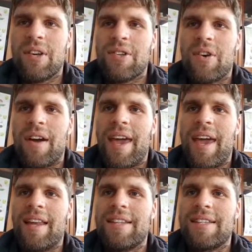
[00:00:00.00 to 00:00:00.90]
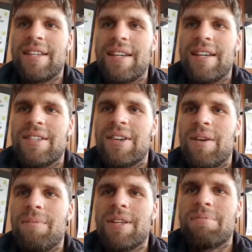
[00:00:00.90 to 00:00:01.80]
gotta try and
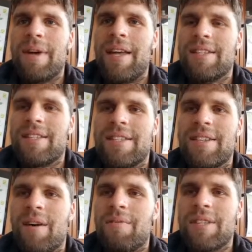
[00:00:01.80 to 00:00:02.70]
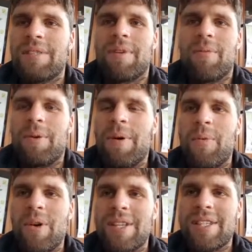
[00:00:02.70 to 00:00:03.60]
time this man. This is um, this is one of my
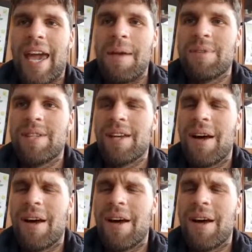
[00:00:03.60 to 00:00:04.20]
worst games.